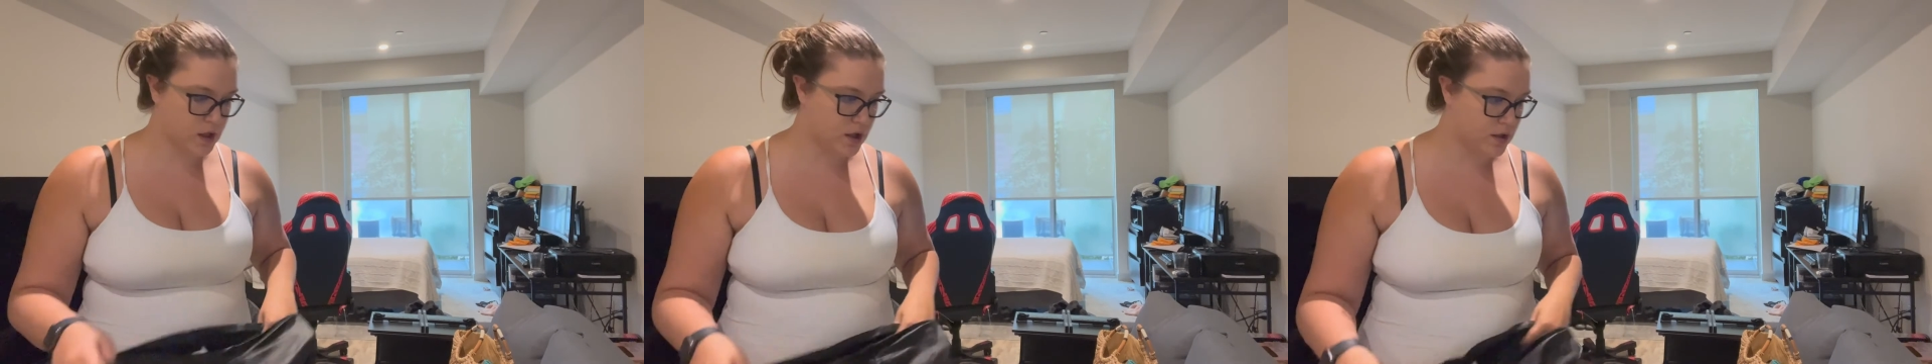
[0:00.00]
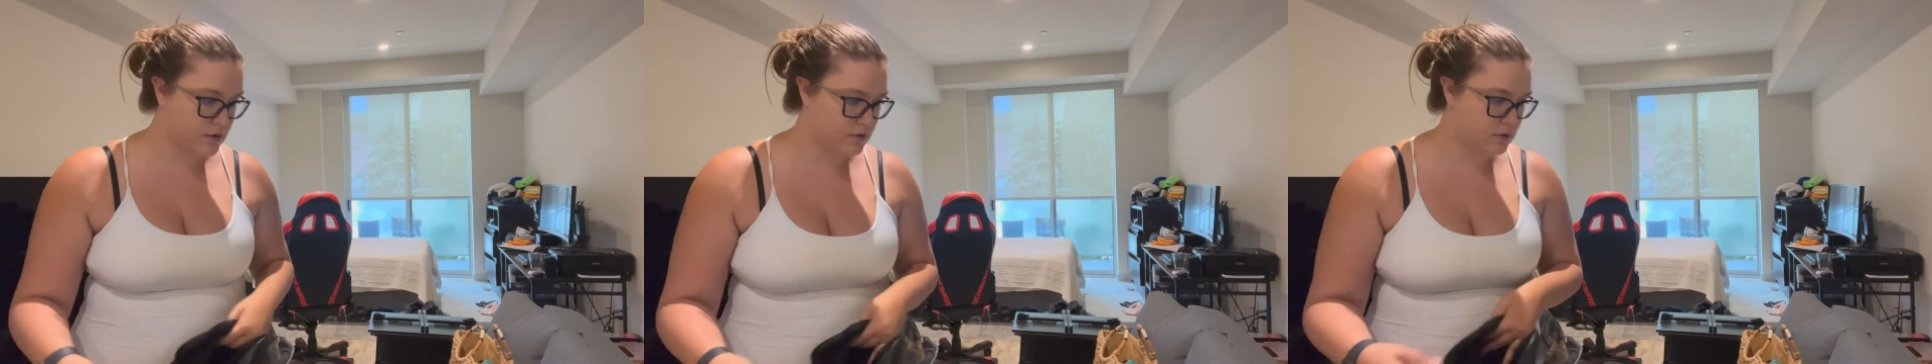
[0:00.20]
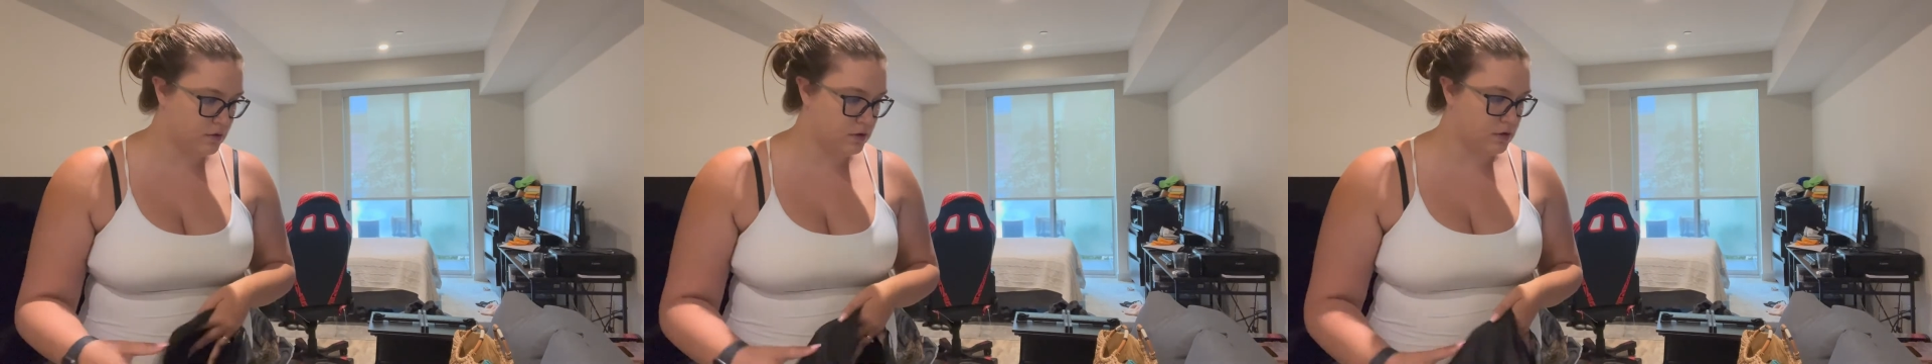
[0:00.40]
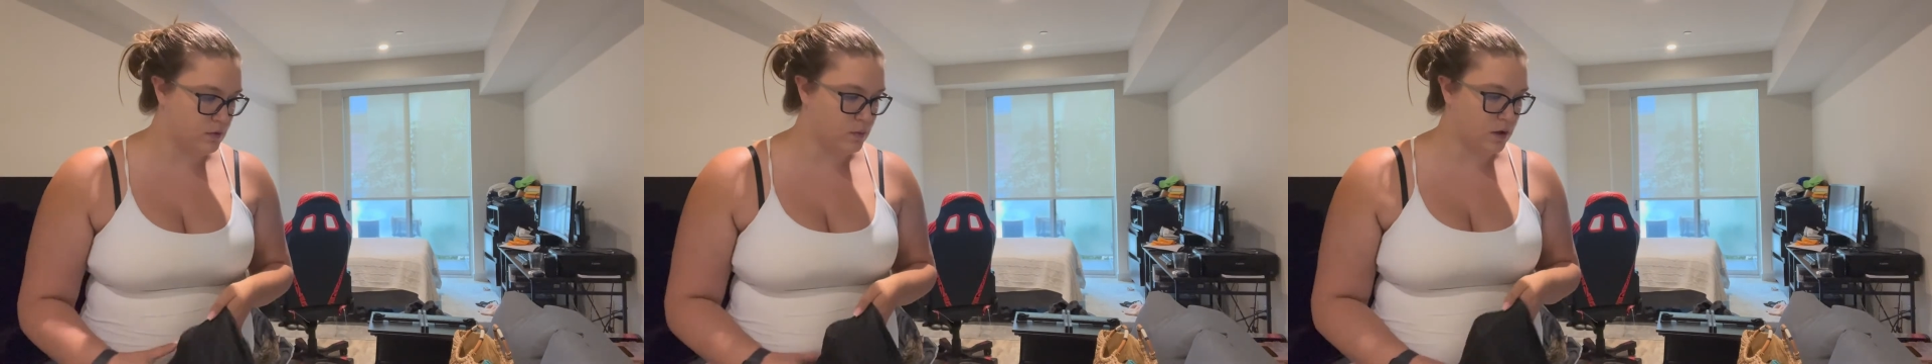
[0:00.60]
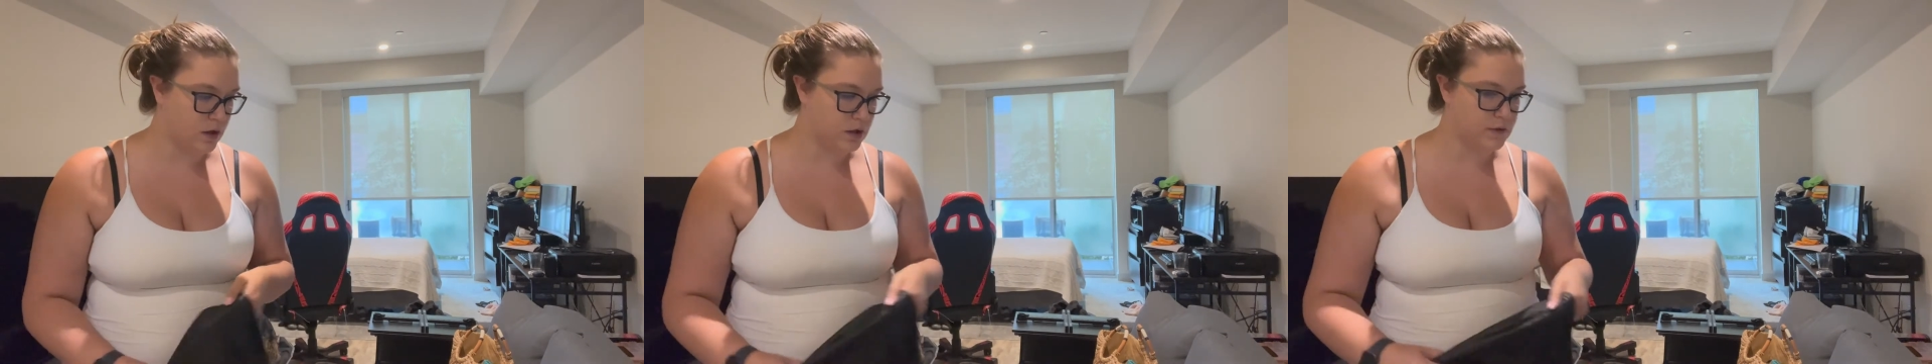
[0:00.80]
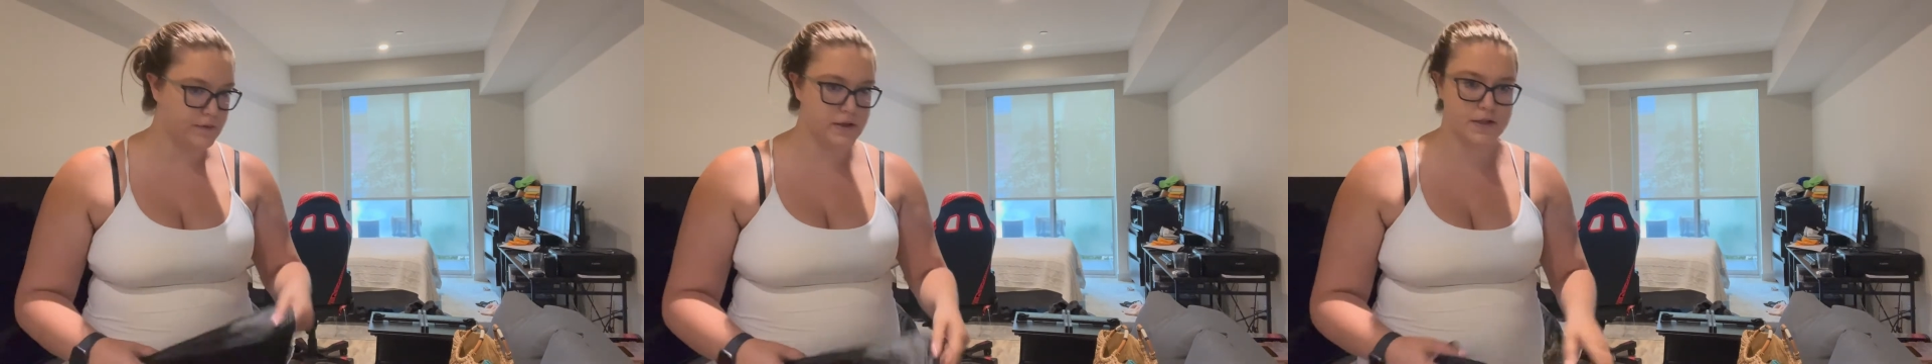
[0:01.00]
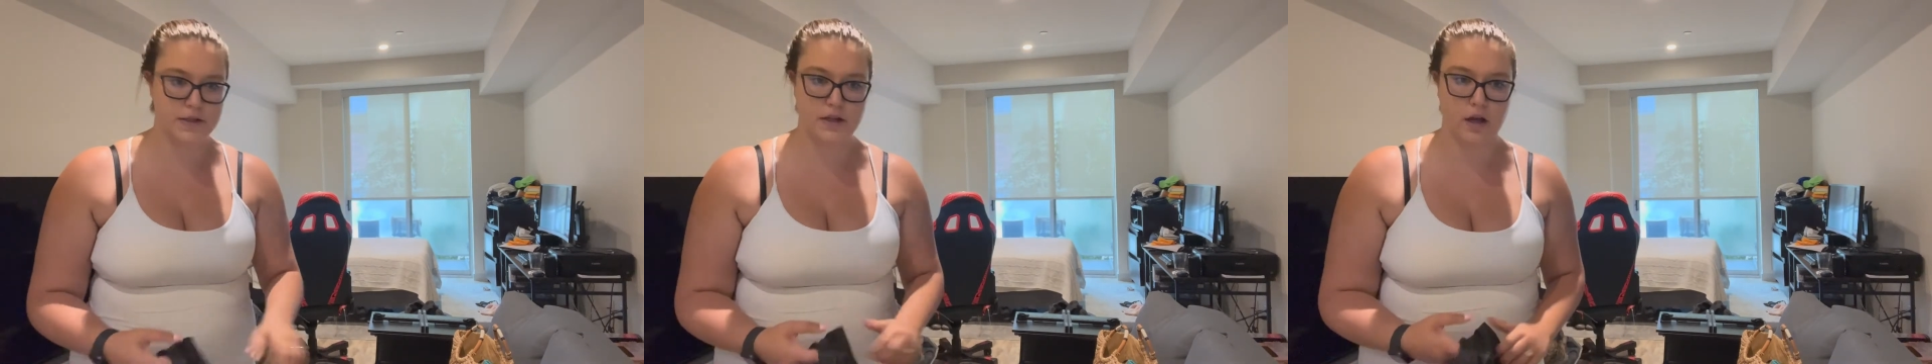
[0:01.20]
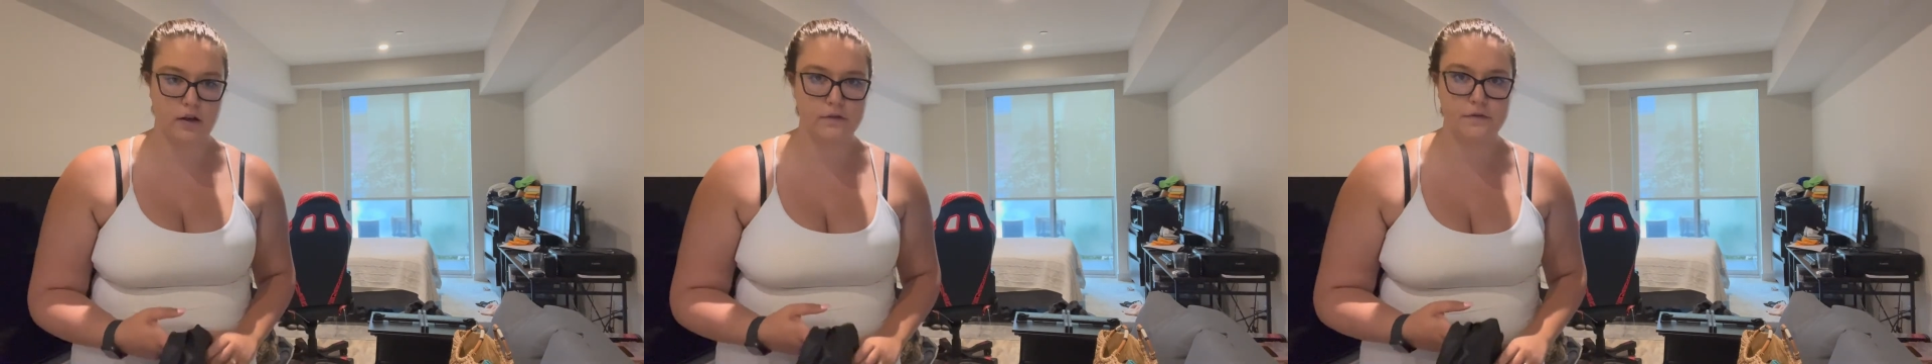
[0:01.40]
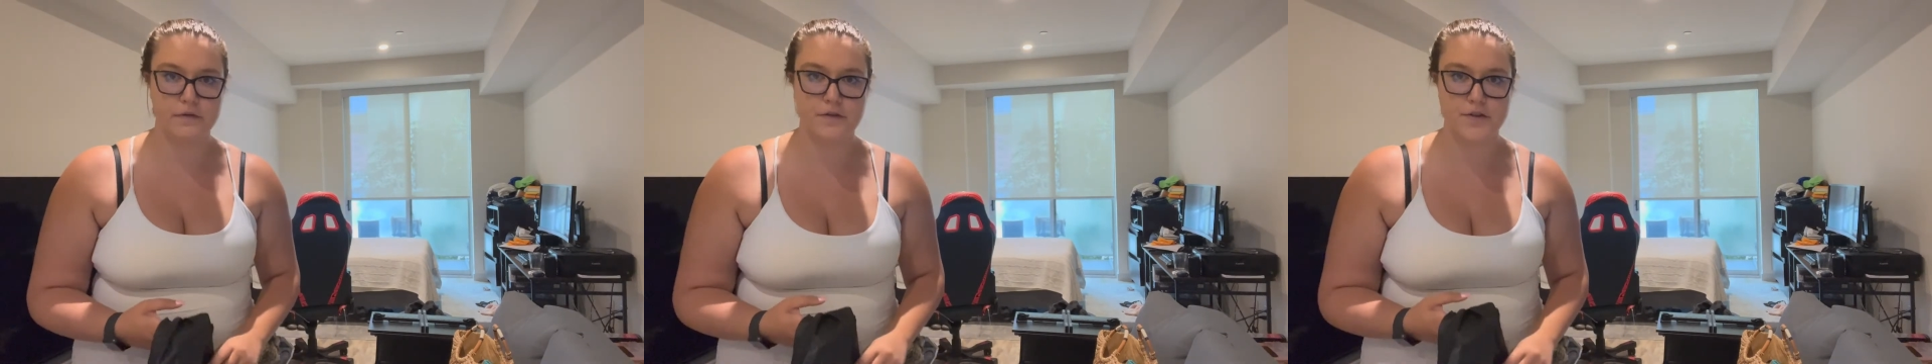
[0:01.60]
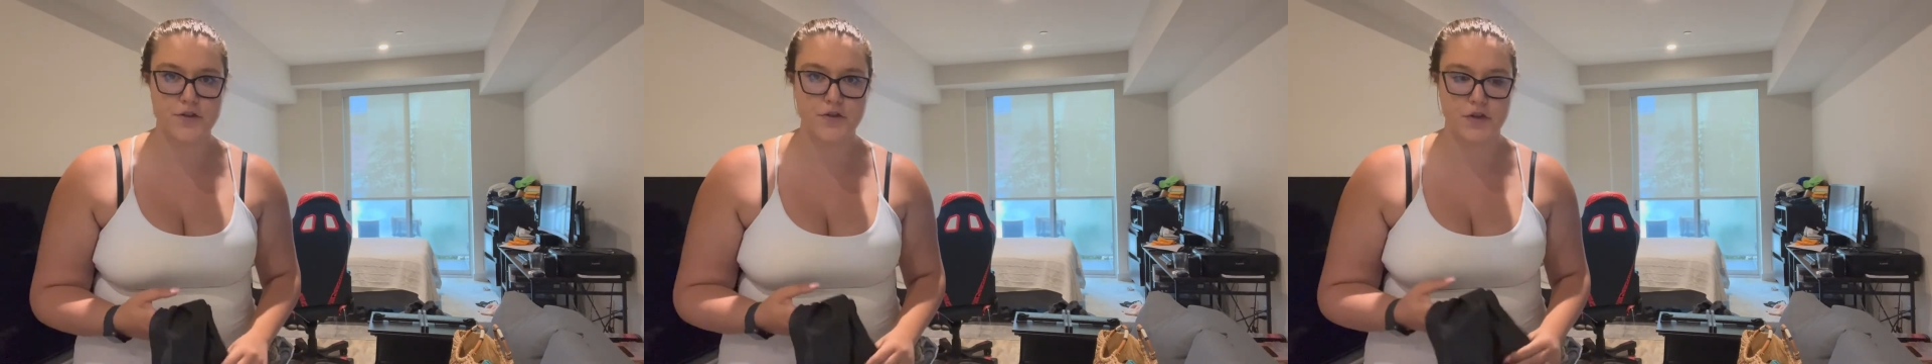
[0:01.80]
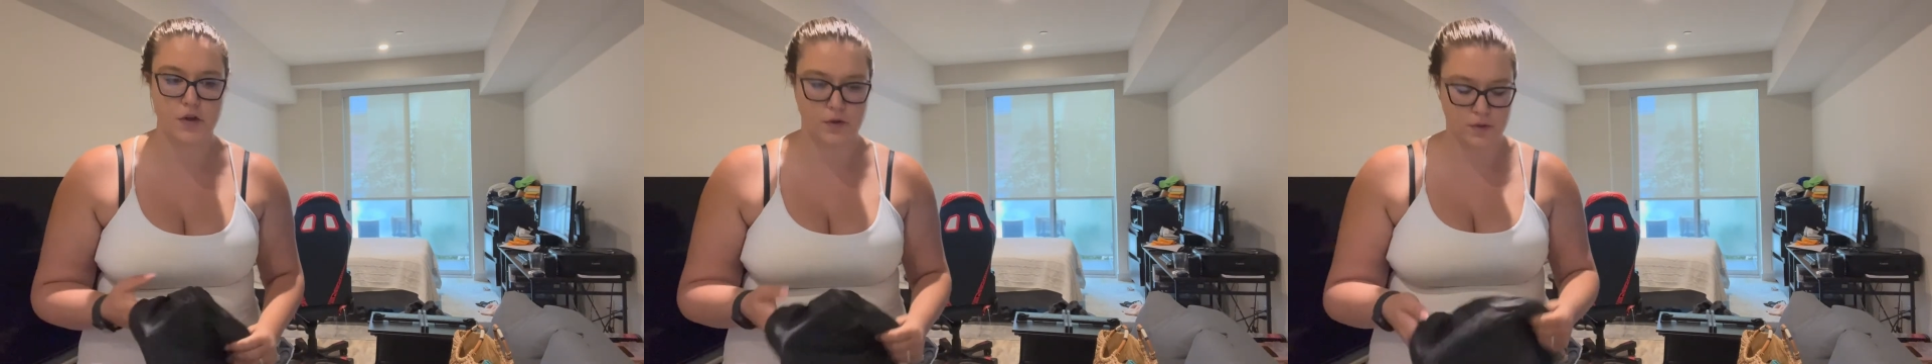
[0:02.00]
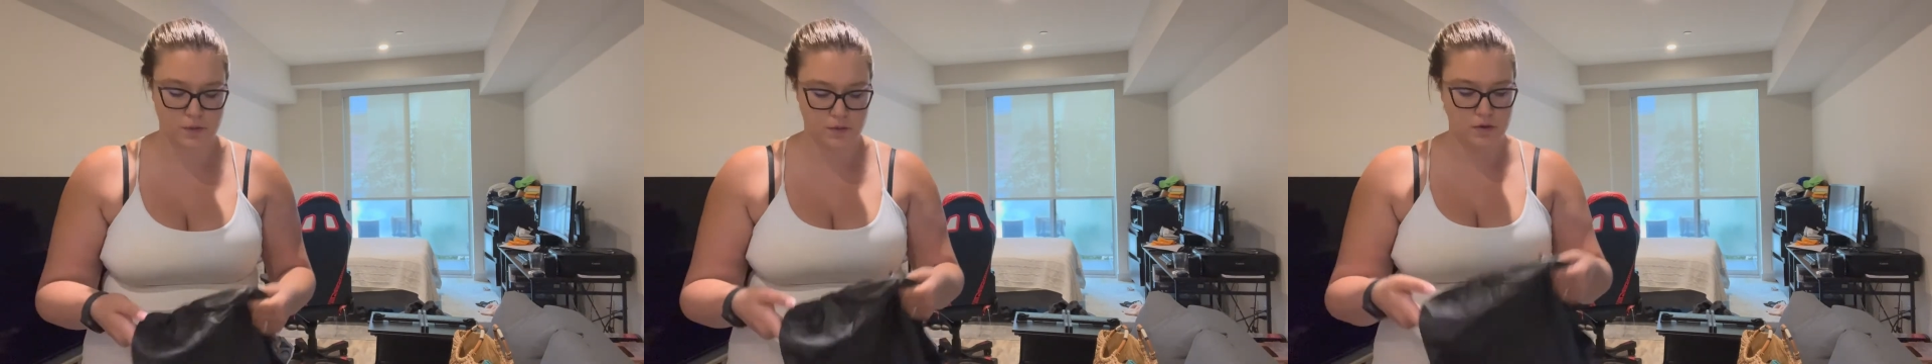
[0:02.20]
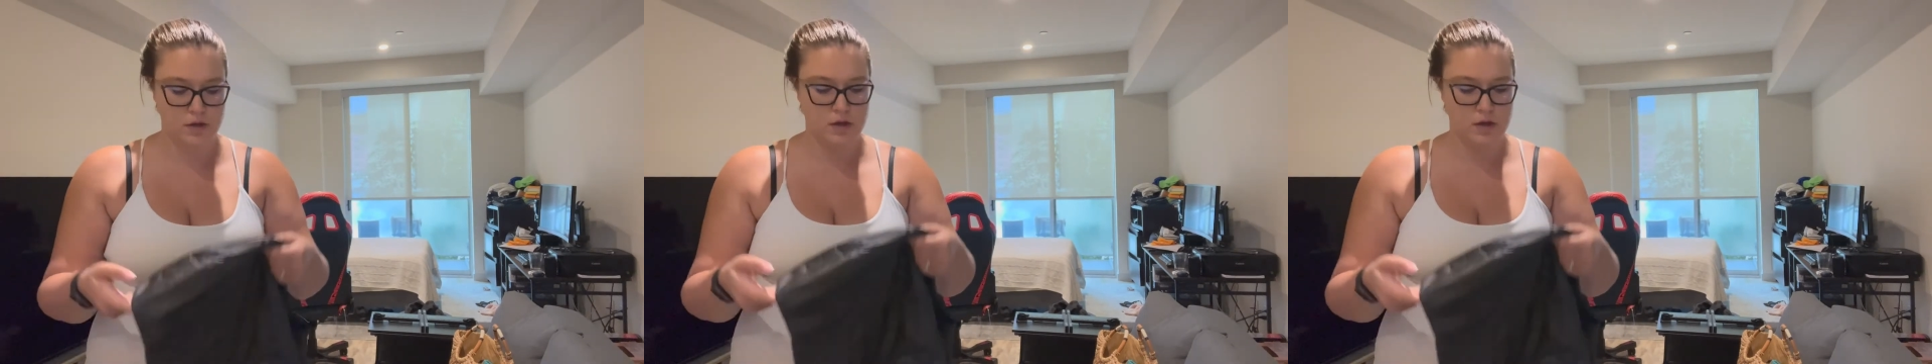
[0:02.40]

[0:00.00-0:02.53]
through all of this stuff. So